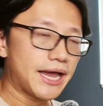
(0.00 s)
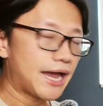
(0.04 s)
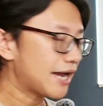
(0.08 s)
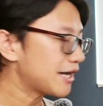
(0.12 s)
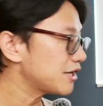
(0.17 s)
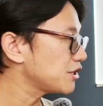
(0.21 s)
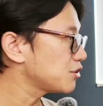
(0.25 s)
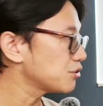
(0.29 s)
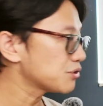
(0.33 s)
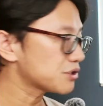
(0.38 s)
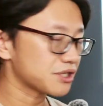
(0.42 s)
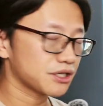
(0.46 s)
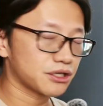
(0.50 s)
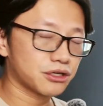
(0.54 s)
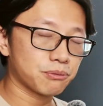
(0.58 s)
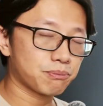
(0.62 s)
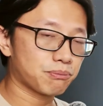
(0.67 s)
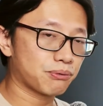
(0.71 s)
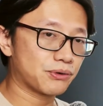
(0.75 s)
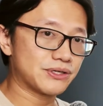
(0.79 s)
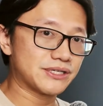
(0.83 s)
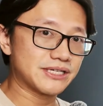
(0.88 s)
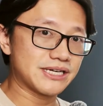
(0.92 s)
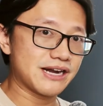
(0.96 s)
and use it to
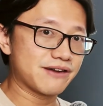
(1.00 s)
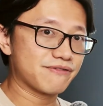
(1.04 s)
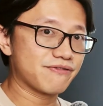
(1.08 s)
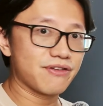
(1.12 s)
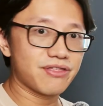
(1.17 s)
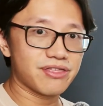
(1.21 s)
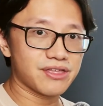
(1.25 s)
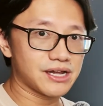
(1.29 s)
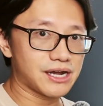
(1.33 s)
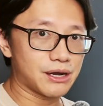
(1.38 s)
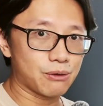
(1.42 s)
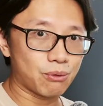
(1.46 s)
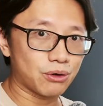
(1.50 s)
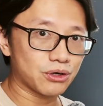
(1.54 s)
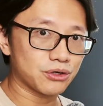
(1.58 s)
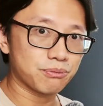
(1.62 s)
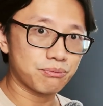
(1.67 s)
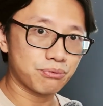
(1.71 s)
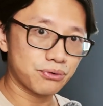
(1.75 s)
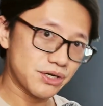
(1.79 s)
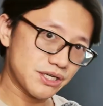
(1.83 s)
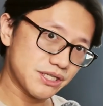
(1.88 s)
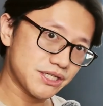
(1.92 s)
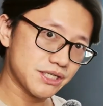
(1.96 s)
print everything I want to
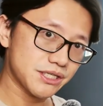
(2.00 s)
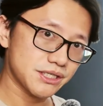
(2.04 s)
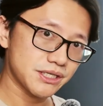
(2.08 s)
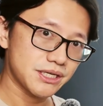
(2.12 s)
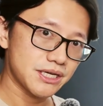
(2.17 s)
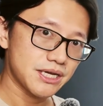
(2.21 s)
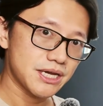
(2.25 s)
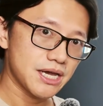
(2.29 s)
print.